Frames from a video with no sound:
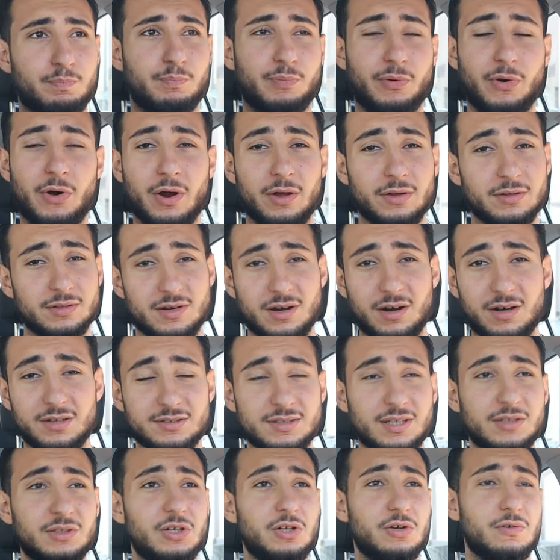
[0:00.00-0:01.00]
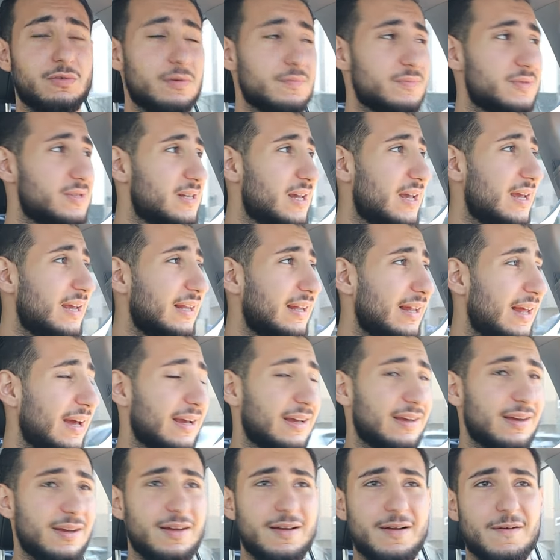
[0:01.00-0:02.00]
porn content, you know what I'm saying?
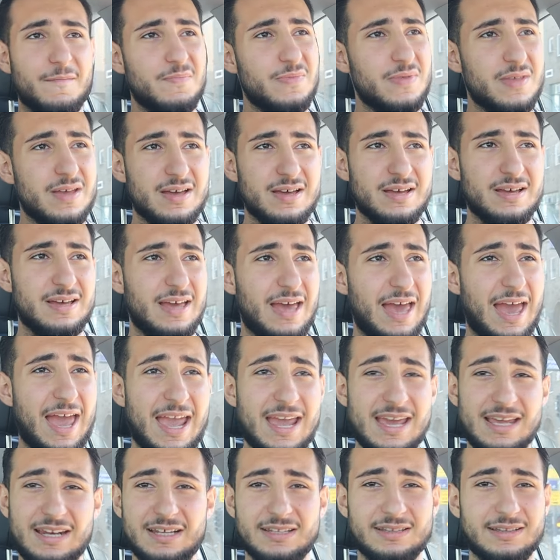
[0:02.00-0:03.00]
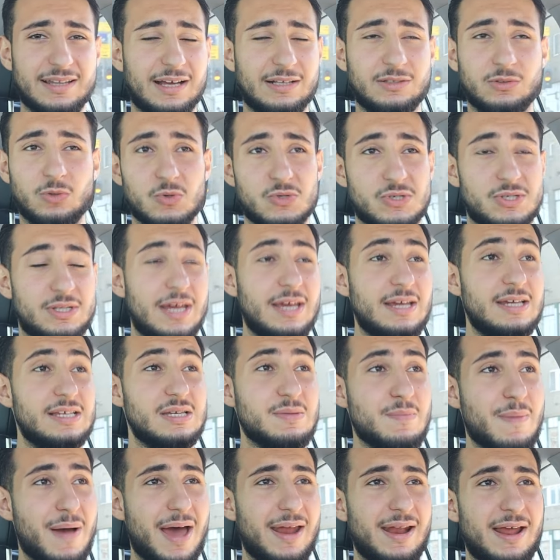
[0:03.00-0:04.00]
Like hated like those
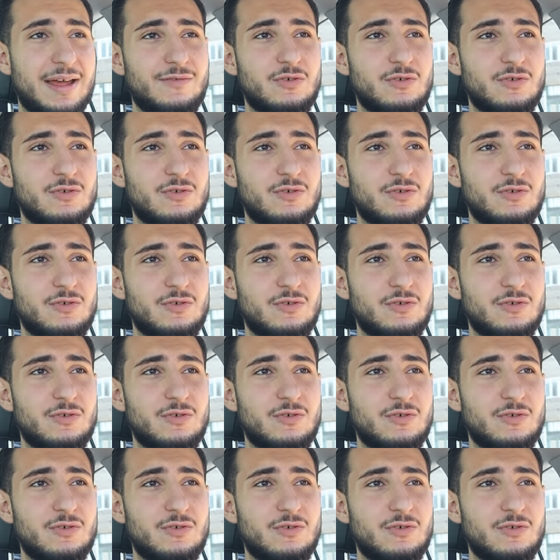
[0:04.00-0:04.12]
days, man.